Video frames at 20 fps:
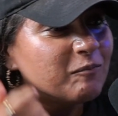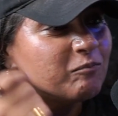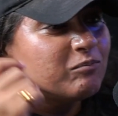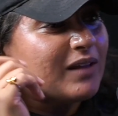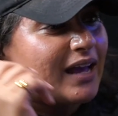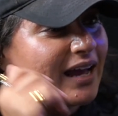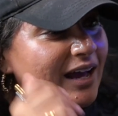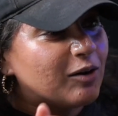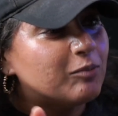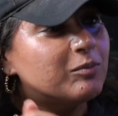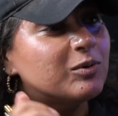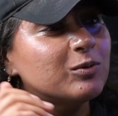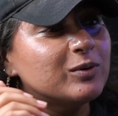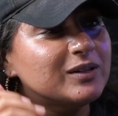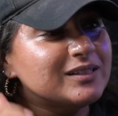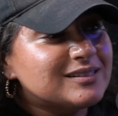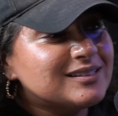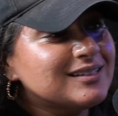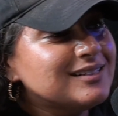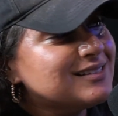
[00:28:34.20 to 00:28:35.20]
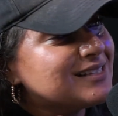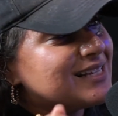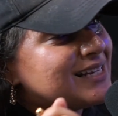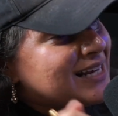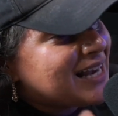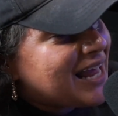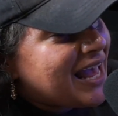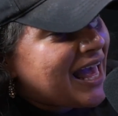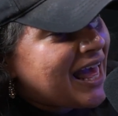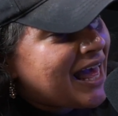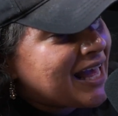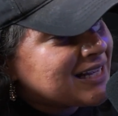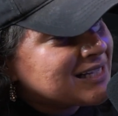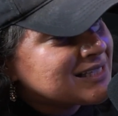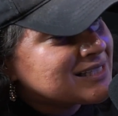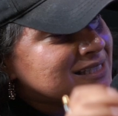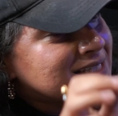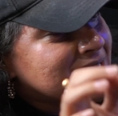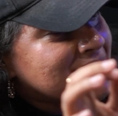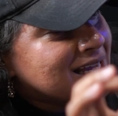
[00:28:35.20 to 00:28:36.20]
Now, Marissa's an
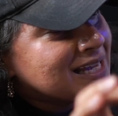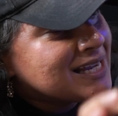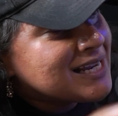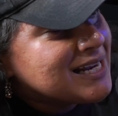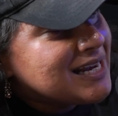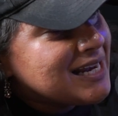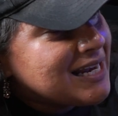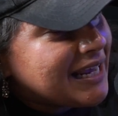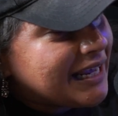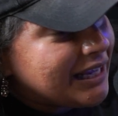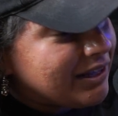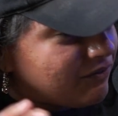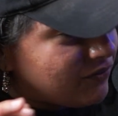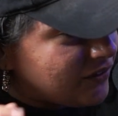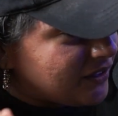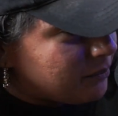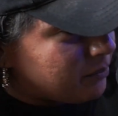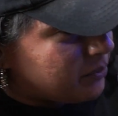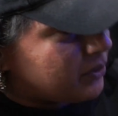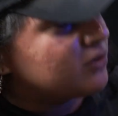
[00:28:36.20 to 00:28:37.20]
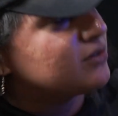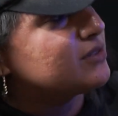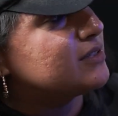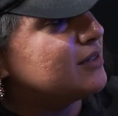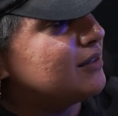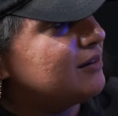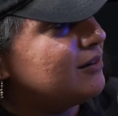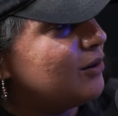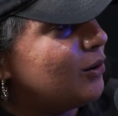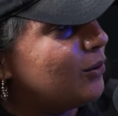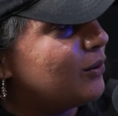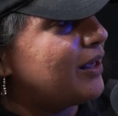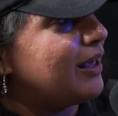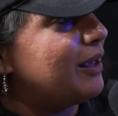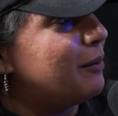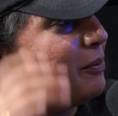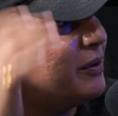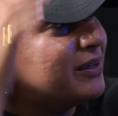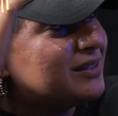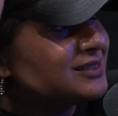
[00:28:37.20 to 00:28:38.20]
ex-Navy person,
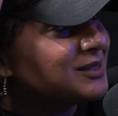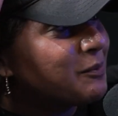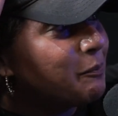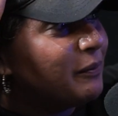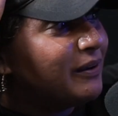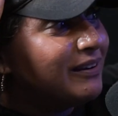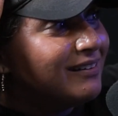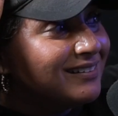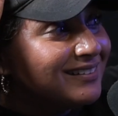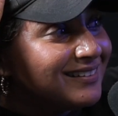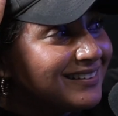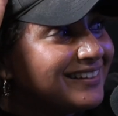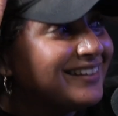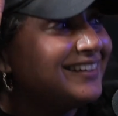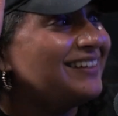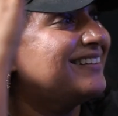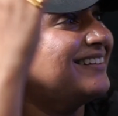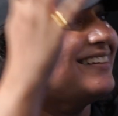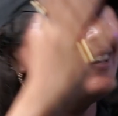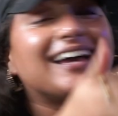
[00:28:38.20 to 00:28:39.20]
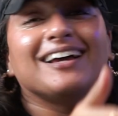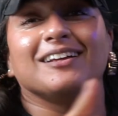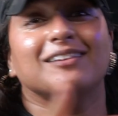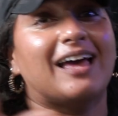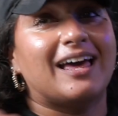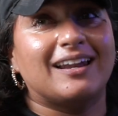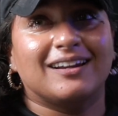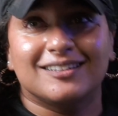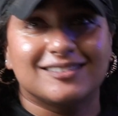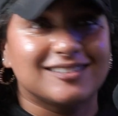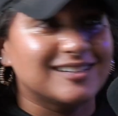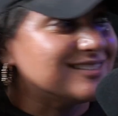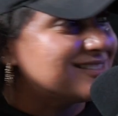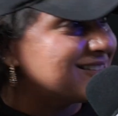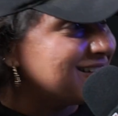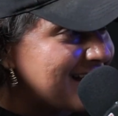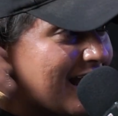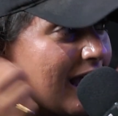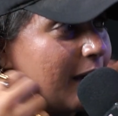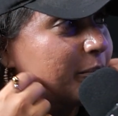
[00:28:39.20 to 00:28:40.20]
okay? Because apparently, that
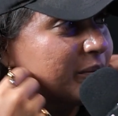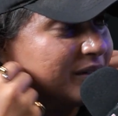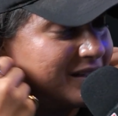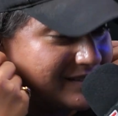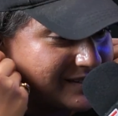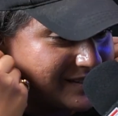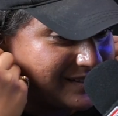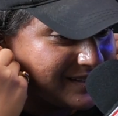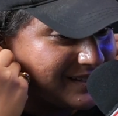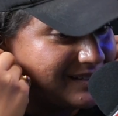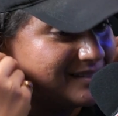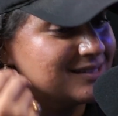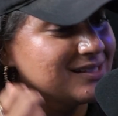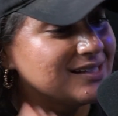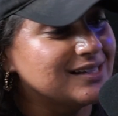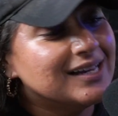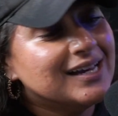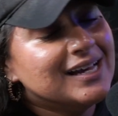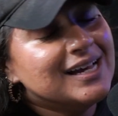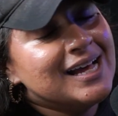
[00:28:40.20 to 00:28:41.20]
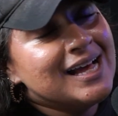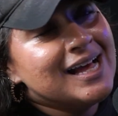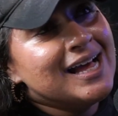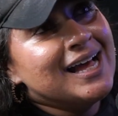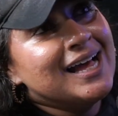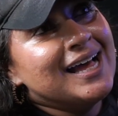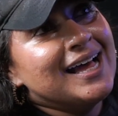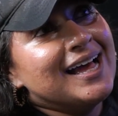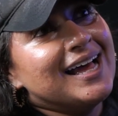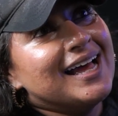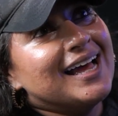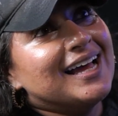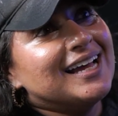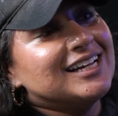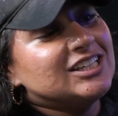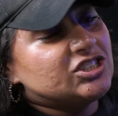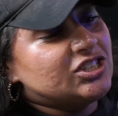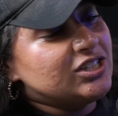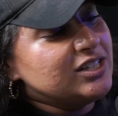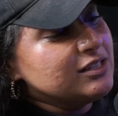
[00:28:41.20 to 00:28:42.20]
exists. Annapolis in DC.
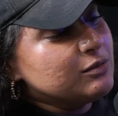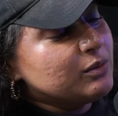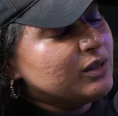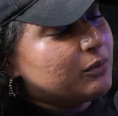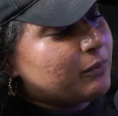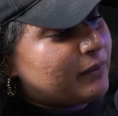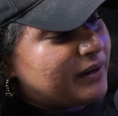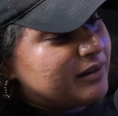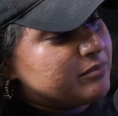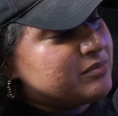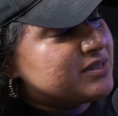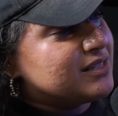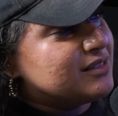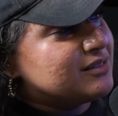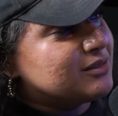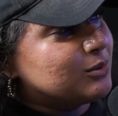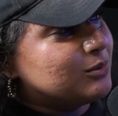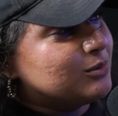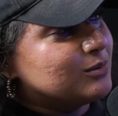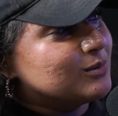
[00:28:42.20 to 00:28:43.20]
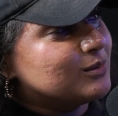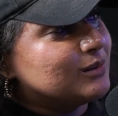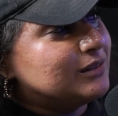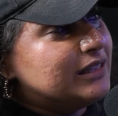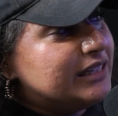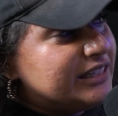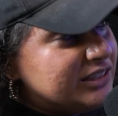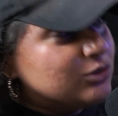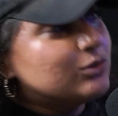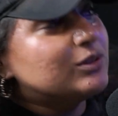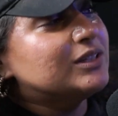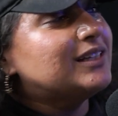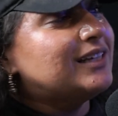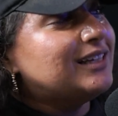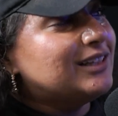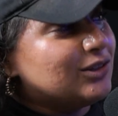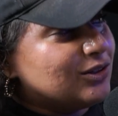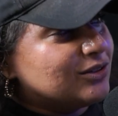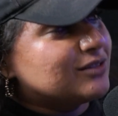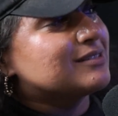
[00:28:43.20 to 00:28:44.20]
She's with Ramses, who
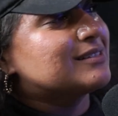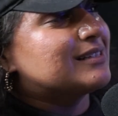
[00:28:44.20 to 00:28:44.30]
literally looks